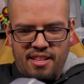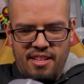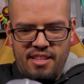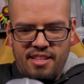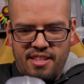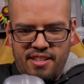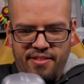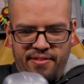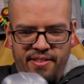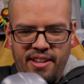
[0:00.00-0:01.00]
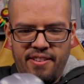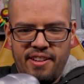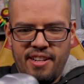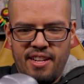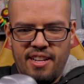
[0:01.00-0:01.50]
This is
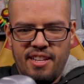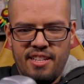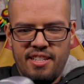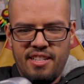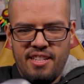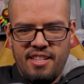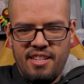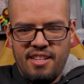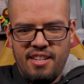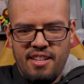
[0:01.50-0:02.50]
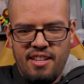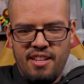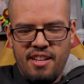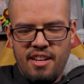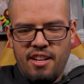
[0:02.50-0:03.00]
very nice.
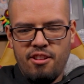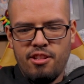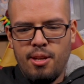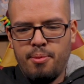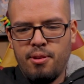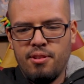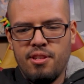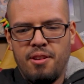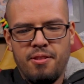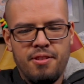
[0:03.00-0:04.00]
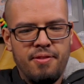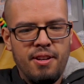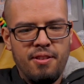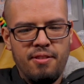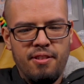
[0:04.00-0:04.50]
Your typical Star Wars
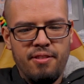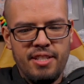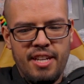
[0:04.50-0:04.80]
Funko will always